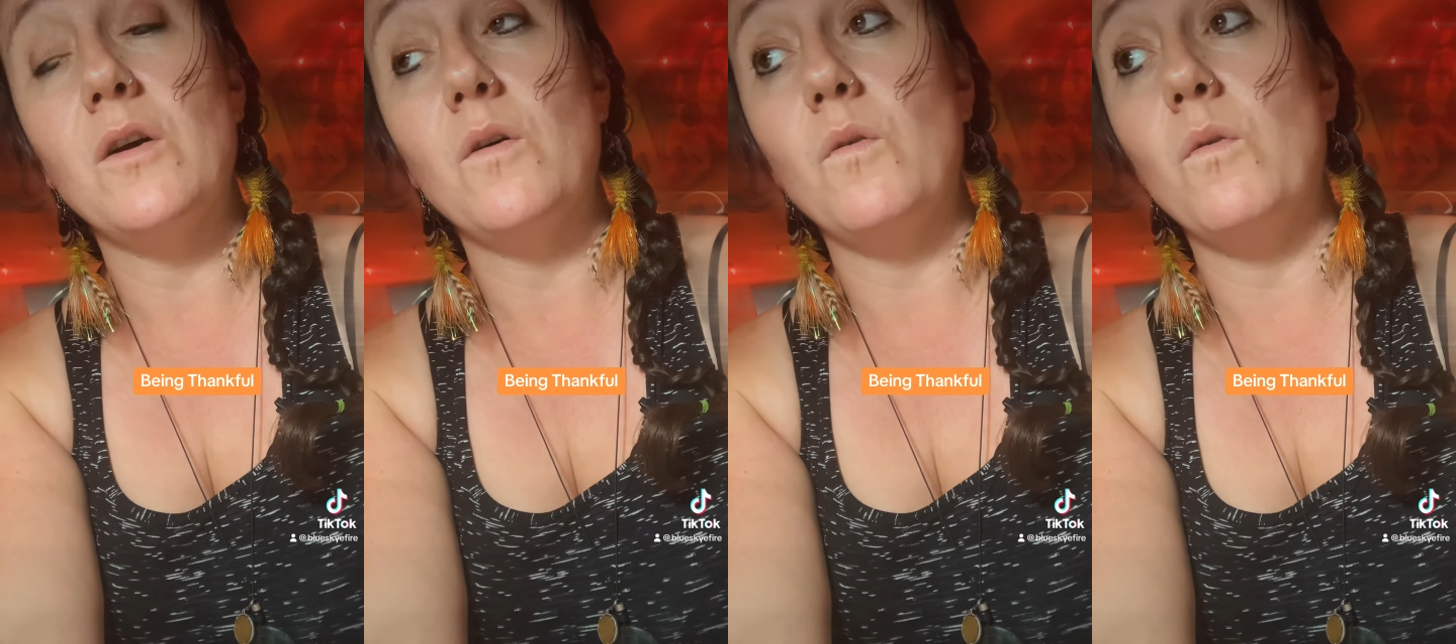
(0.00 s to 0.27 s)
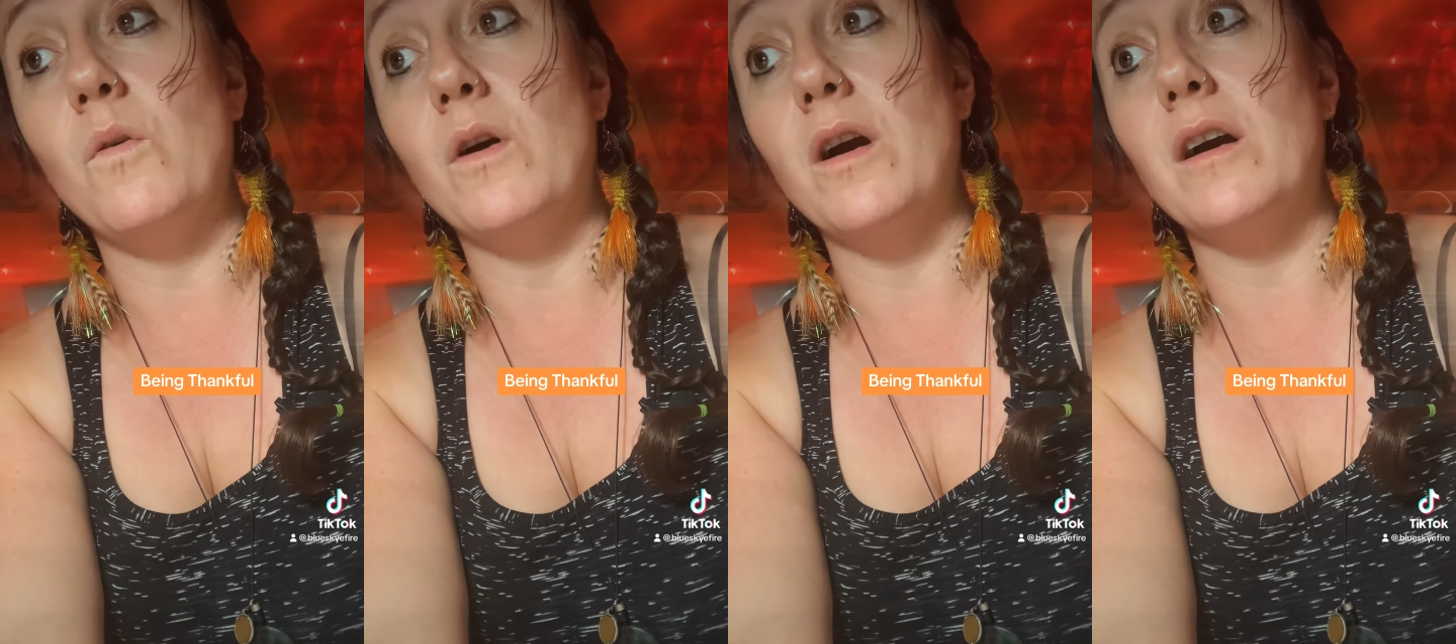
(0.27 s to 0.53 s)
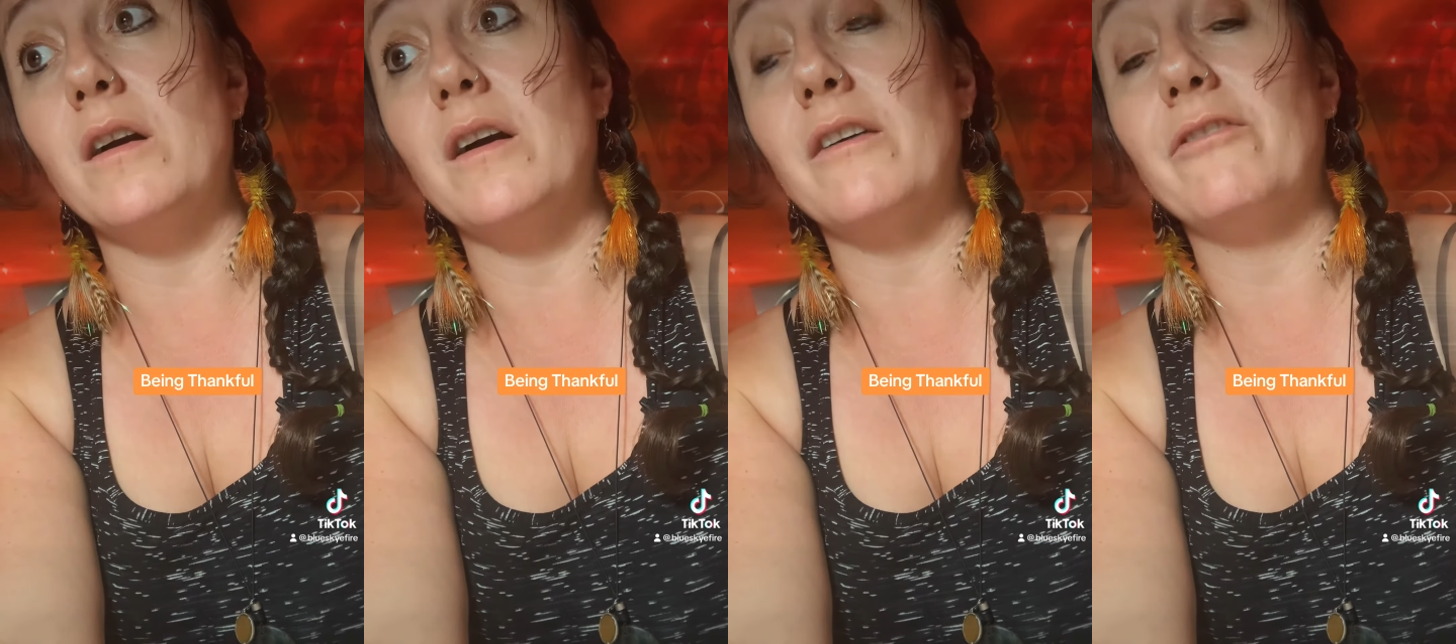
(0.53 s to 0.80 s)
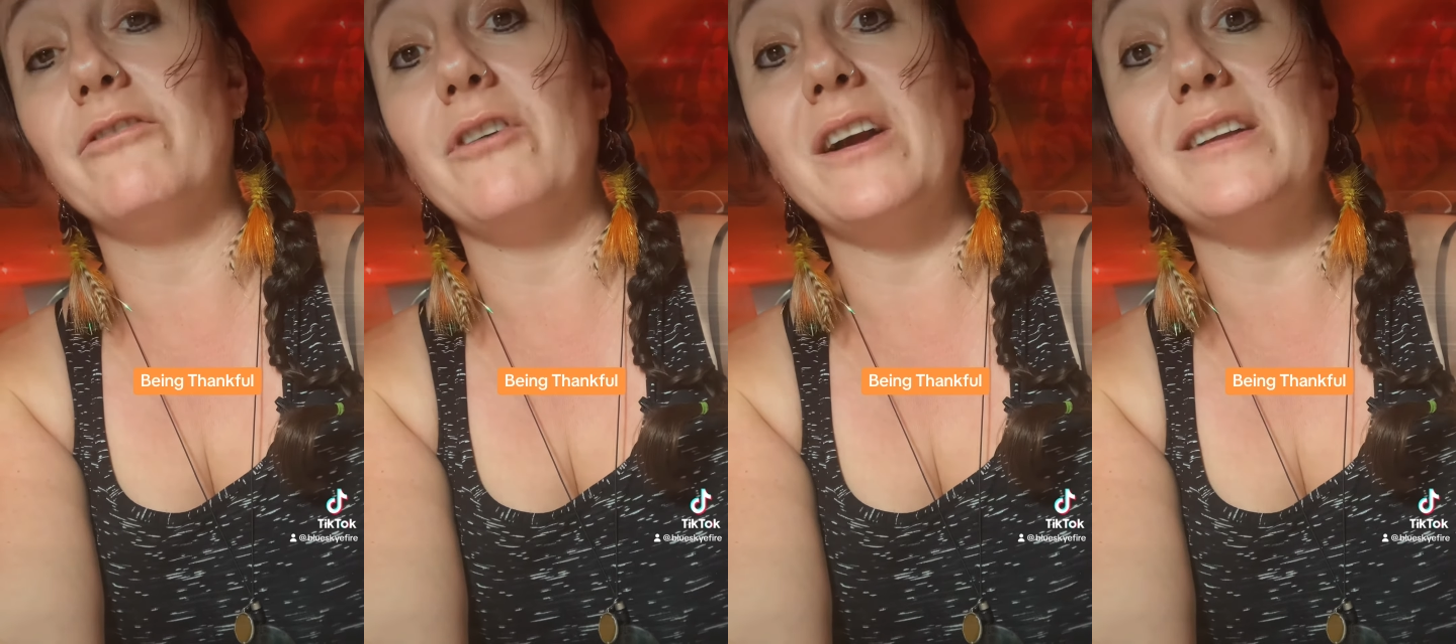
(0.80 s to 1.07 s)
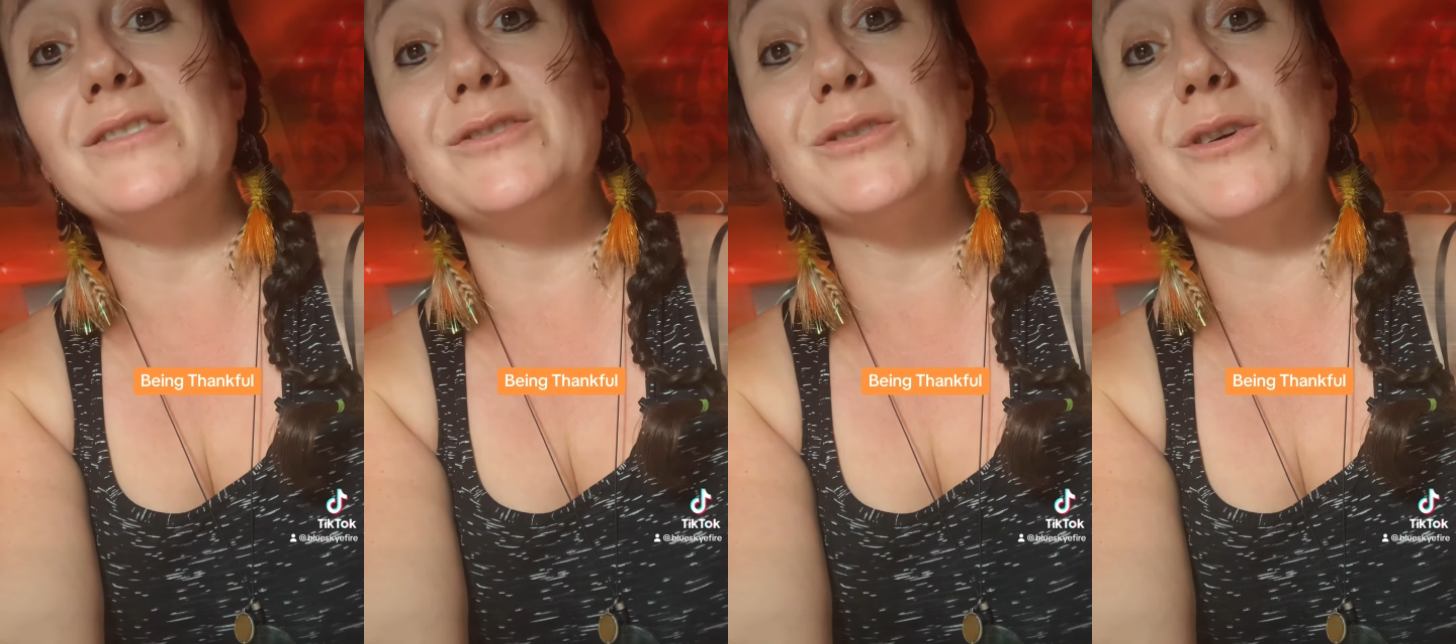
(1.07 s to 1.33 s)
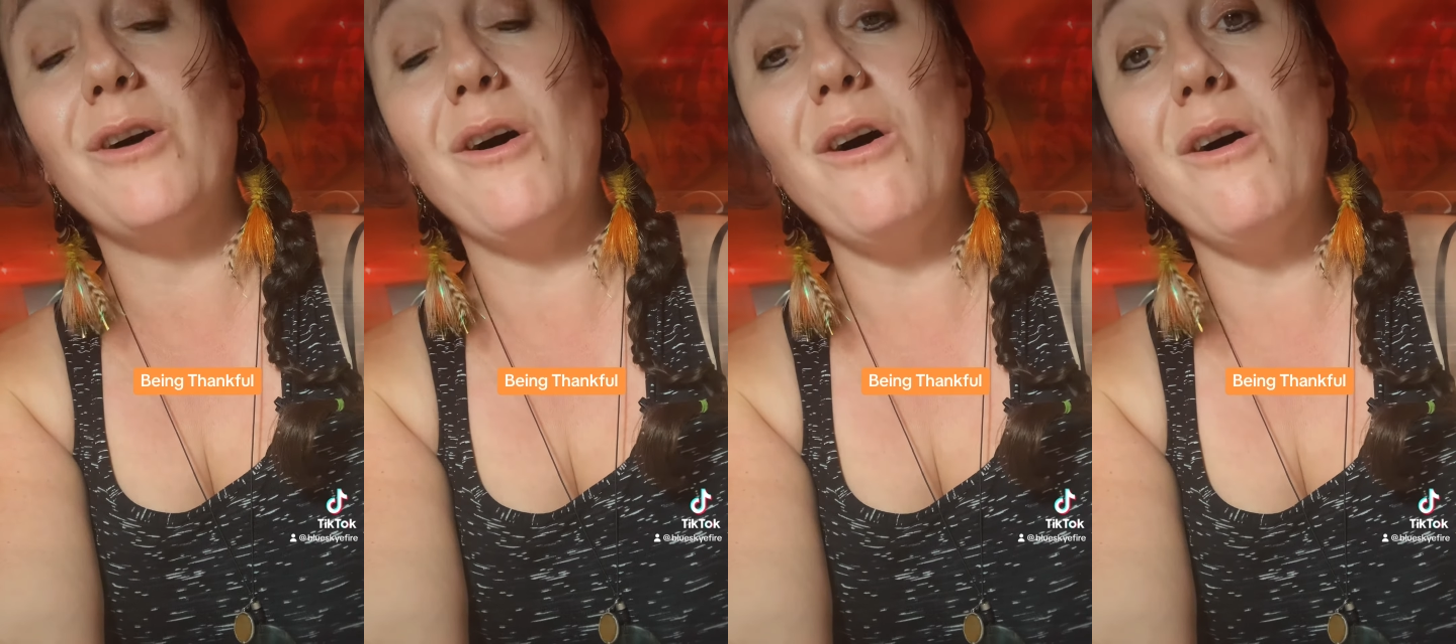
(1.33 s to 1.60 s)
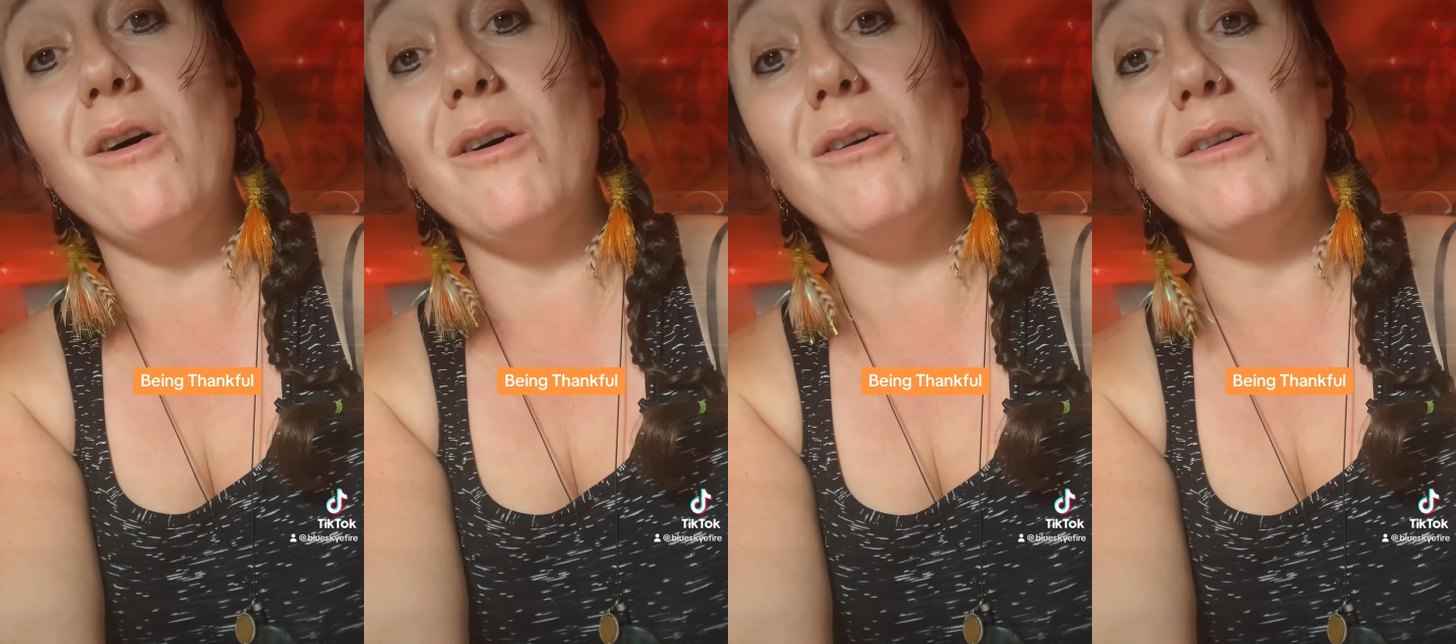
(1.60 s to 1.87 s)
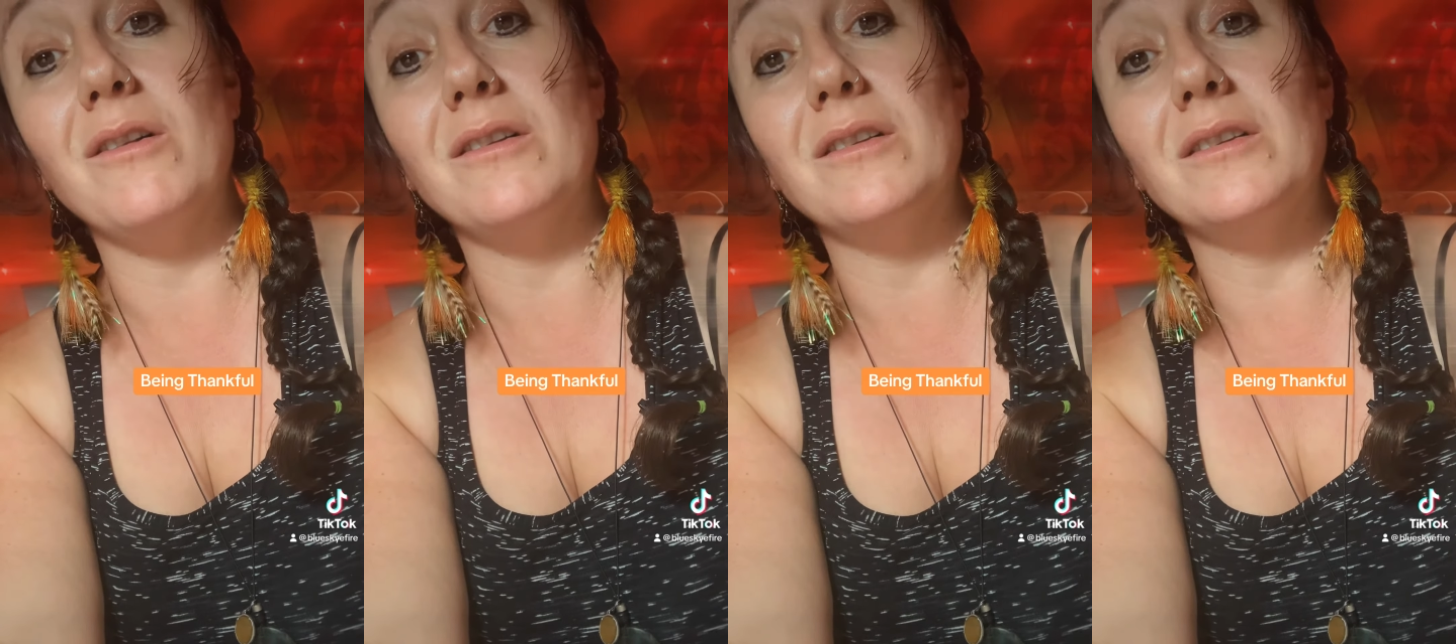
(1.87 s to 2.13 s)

or a friend to call,